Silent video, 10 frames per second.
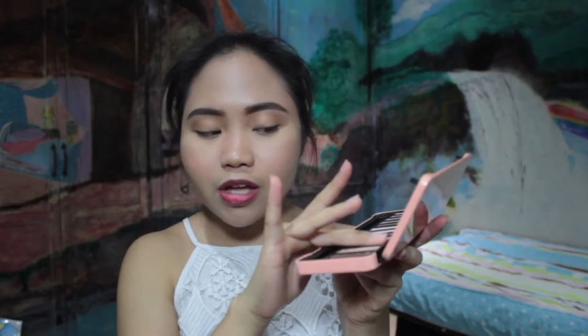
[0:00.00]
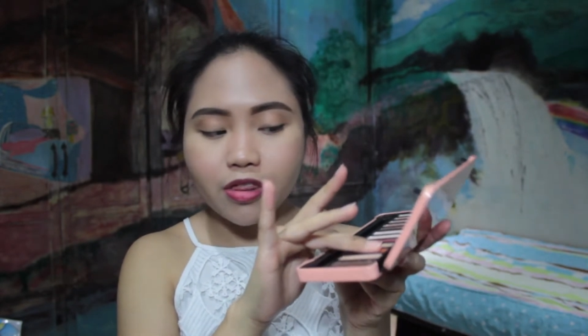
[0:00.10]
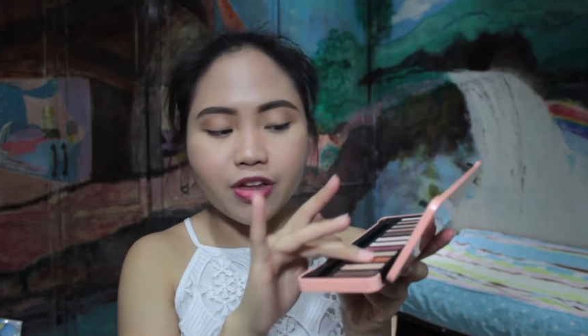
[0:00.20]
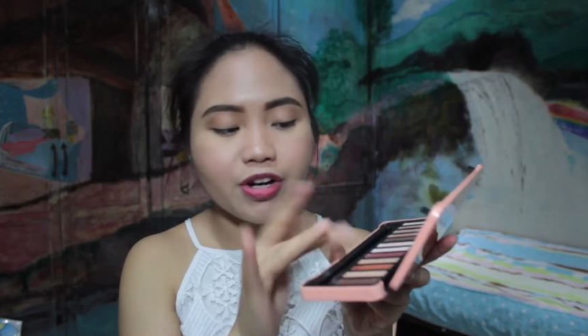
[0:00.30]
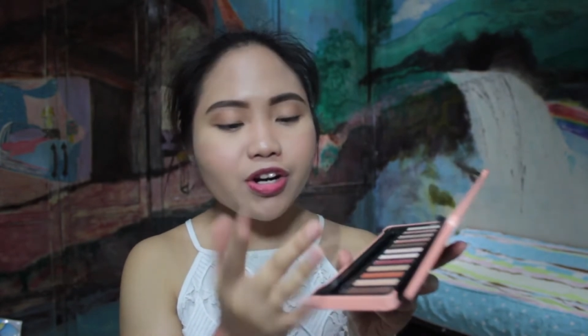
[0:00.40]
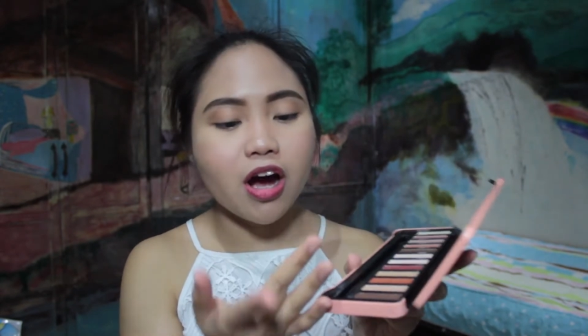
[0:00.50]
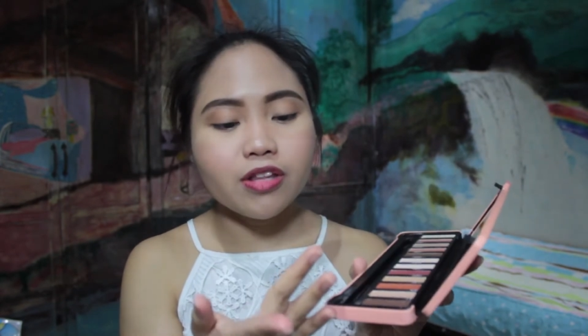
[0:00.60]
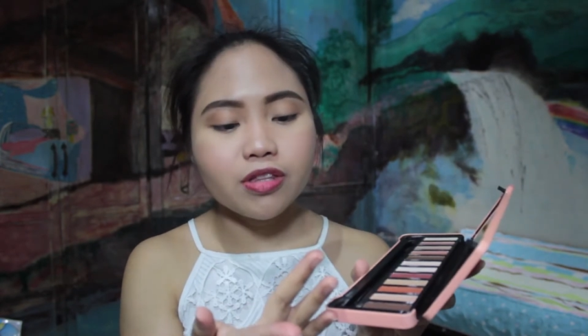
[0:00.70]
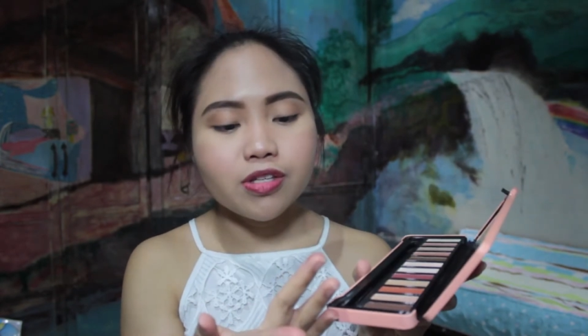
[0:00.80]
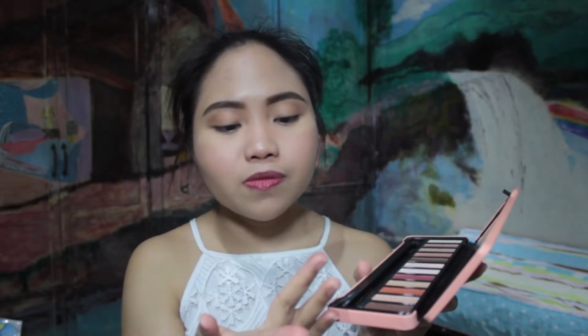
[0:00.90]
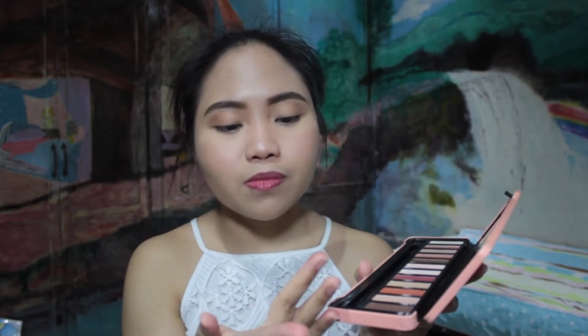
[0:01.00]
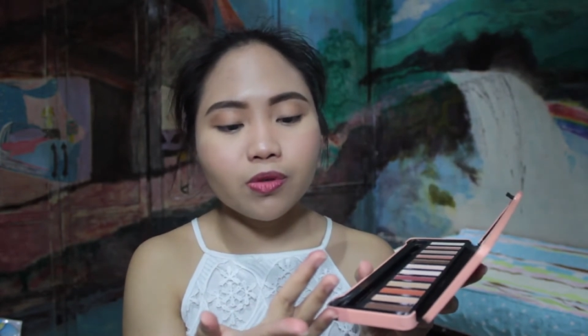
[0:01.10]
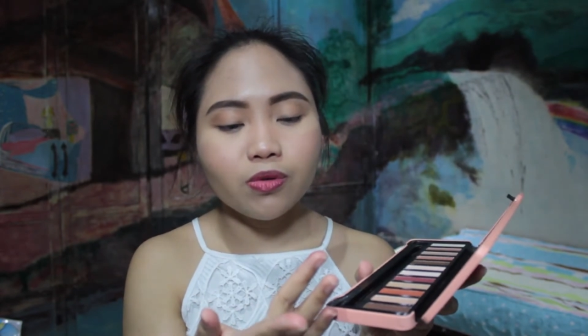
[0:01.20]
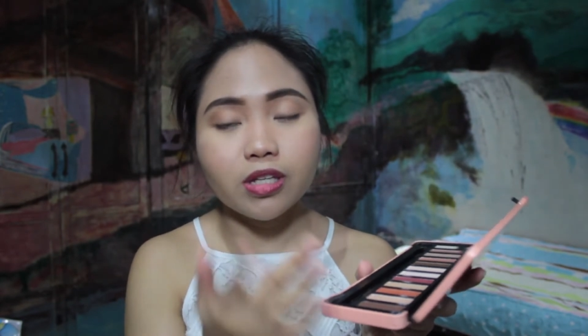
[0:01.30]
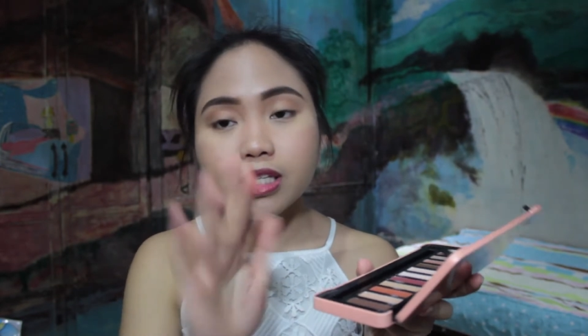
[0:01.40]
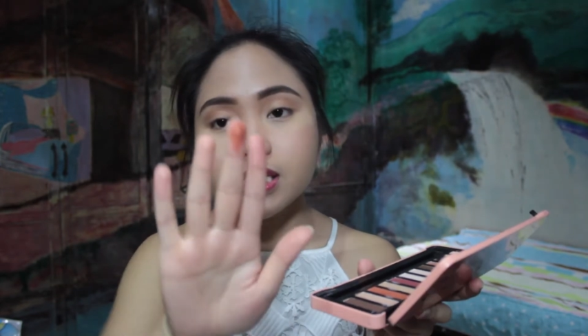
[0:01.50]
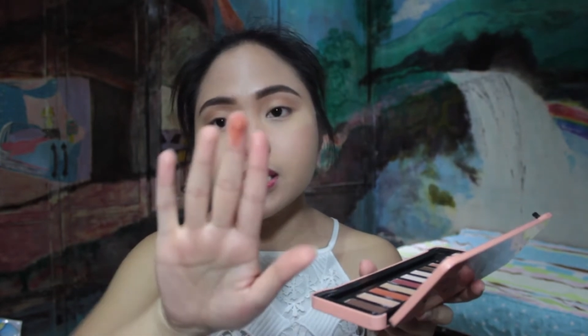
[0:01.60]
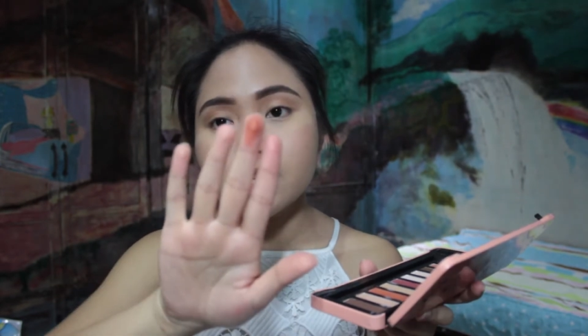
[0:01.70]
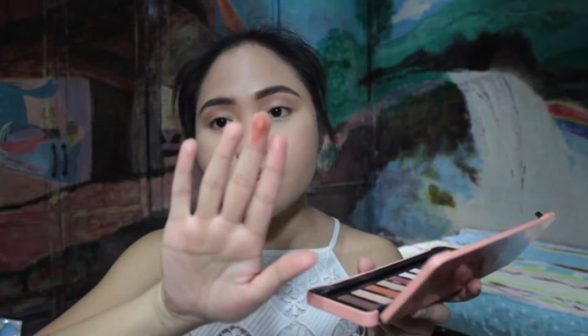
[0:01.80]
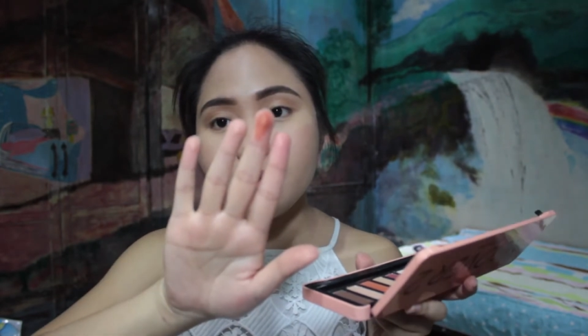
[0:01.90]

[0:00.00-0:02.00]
They're not the smoothest